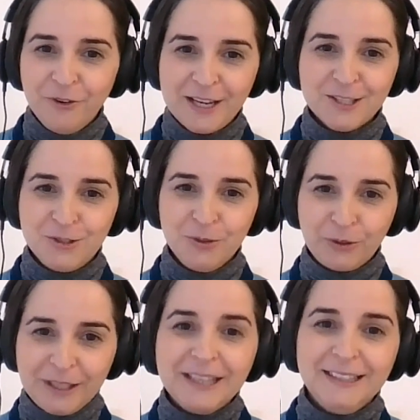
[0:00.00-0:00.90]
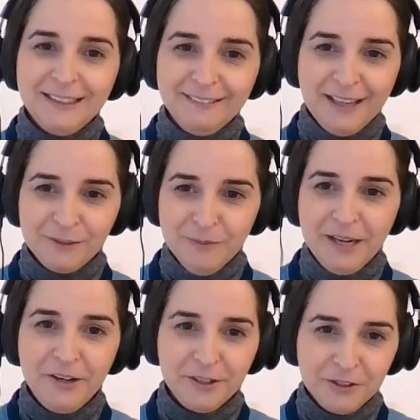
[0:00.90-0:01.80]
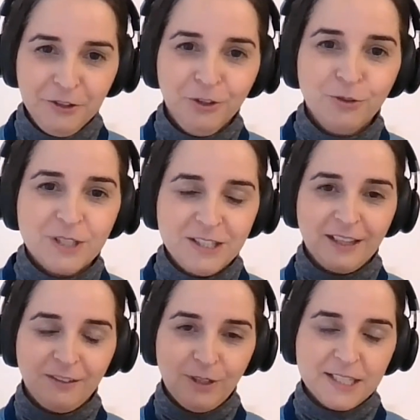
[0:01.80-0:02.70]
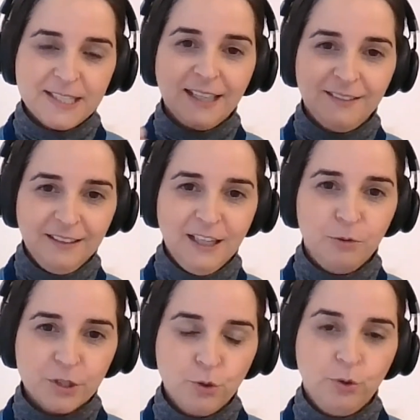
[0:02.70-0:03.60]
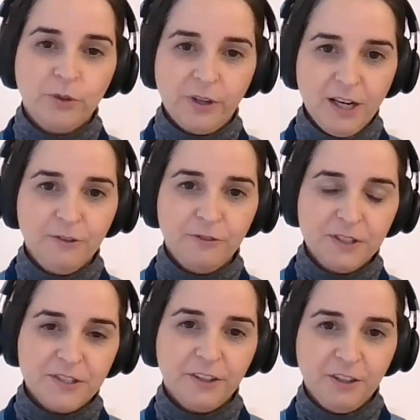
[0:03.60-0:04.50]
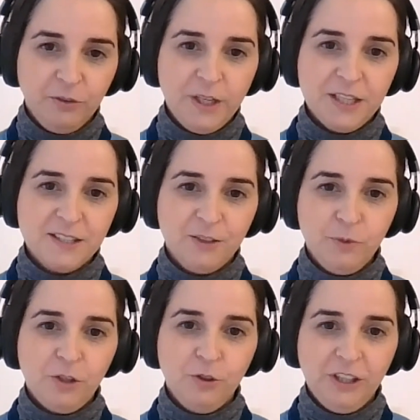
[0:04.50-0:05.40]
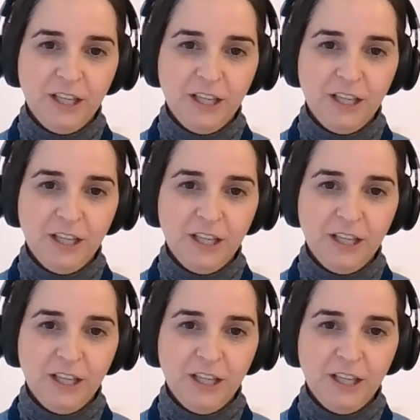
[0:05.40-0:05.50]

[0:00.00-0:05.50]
for us to read it in that manner, to start dissecting our suture curve in certain ways that we